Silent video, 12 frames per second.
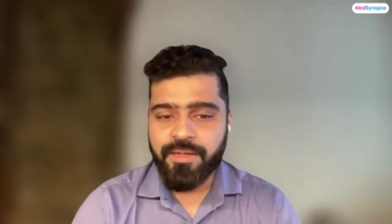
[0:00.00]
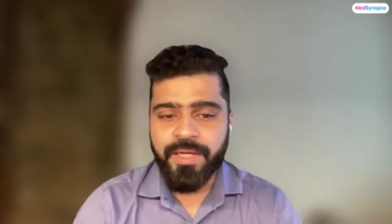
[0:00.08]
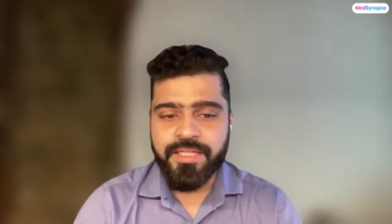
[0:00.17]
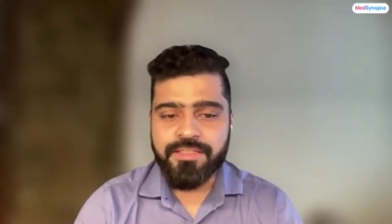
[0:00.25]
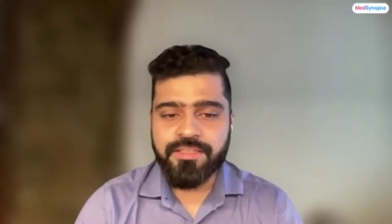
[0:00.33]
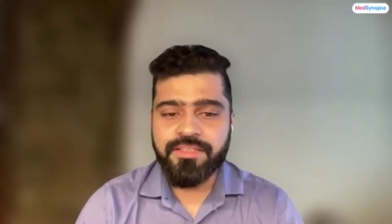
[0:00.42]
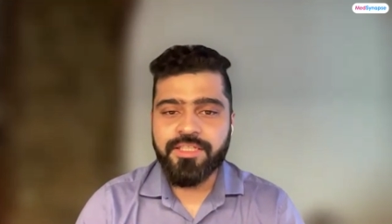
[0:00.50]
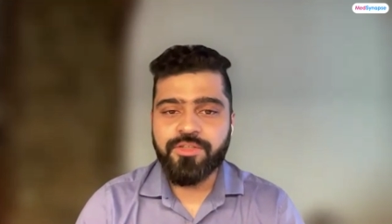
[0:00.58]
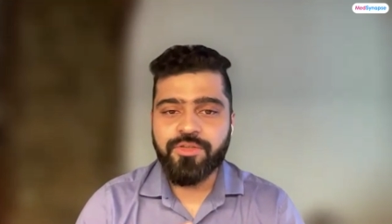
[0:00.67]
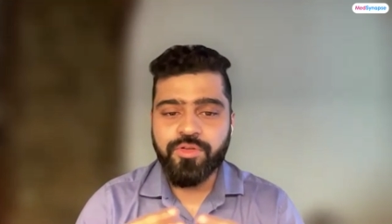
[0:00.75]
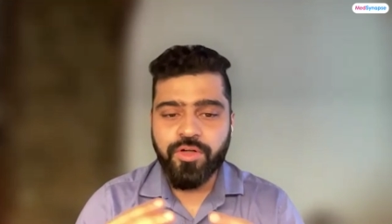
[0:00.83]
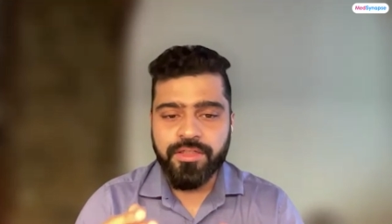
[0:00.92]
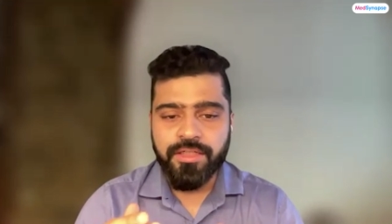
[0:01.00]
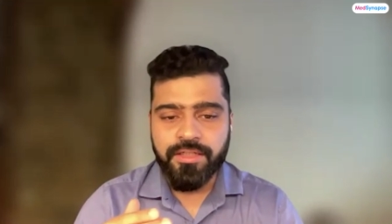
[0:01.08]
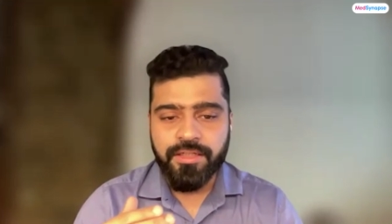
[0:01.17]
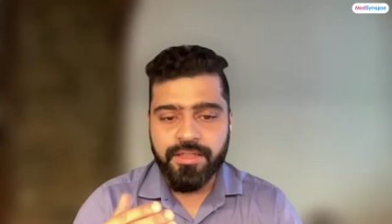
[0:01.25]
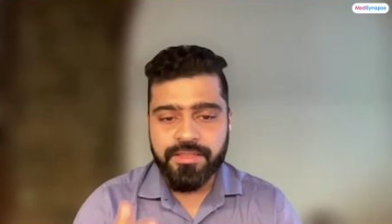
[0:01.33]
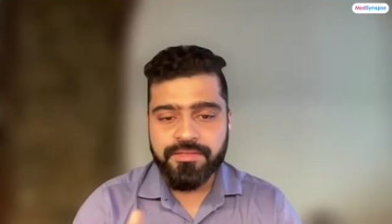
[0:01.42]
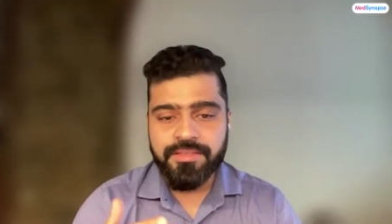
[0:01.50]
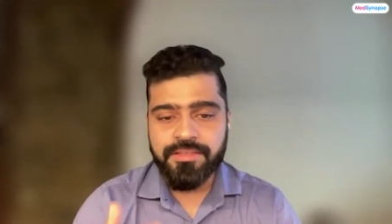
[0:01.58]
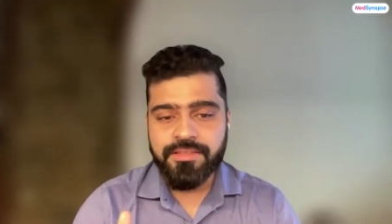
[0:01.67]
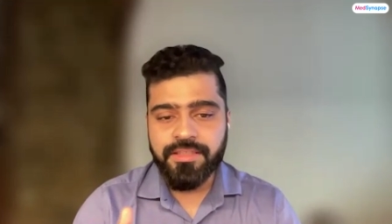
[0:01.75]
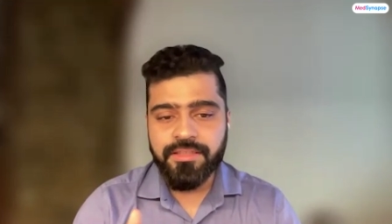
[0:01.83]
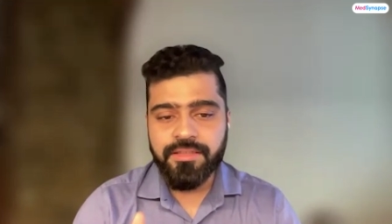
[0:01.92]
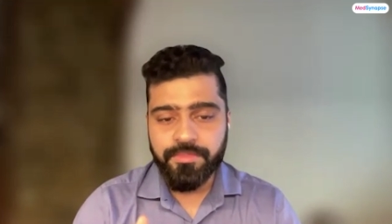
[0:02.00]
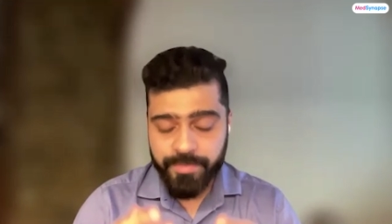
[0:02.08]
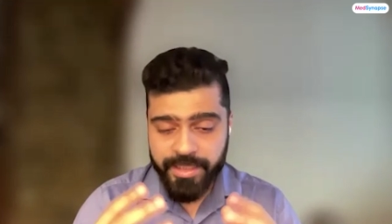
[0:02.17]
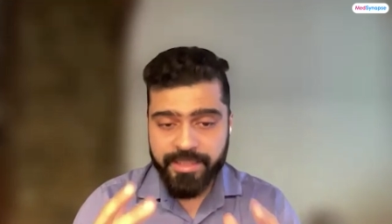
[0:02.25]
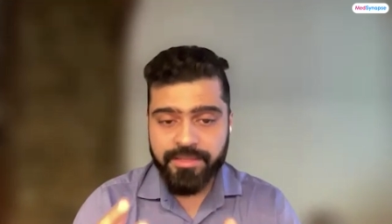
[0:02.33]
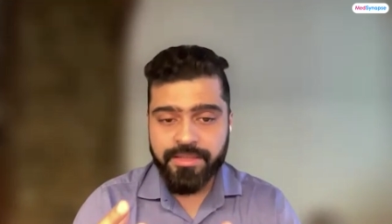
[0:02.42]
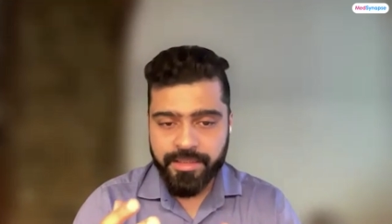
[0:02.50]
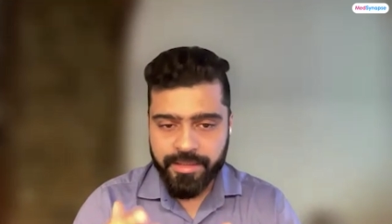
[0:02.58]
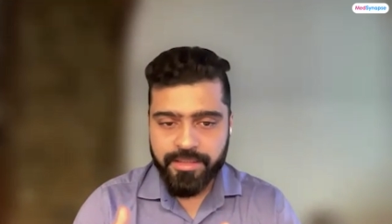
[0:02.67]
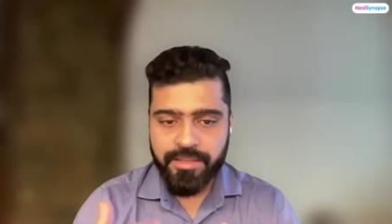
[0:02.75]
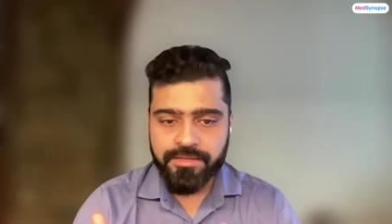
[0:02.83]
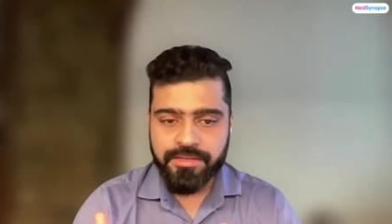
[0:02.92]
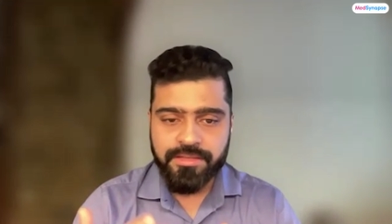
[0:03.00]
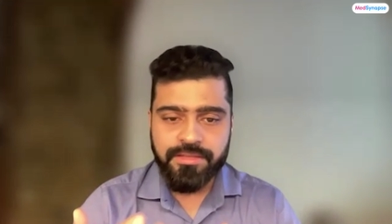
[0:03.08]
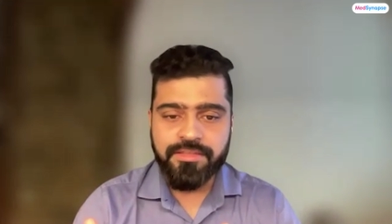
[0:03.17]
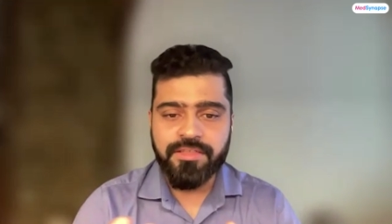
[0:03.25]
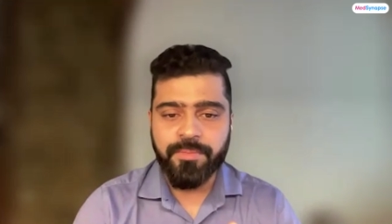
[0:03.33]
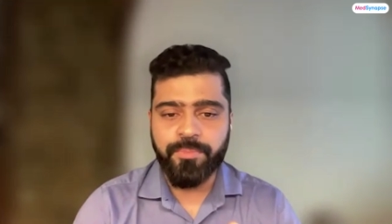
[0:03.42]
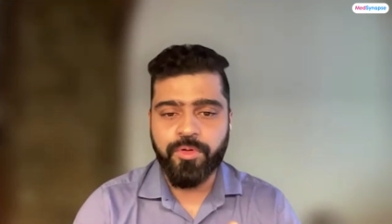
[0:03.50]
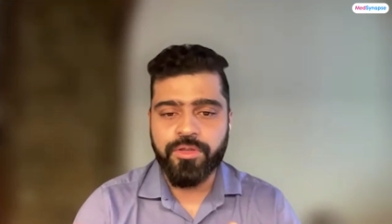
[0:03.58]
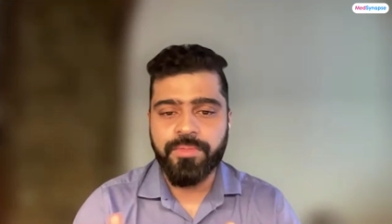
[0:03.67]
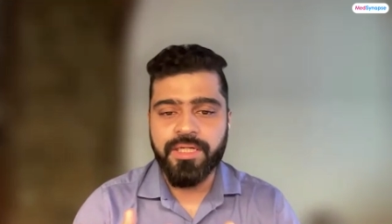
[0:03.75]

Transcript: Patients need to consistent support,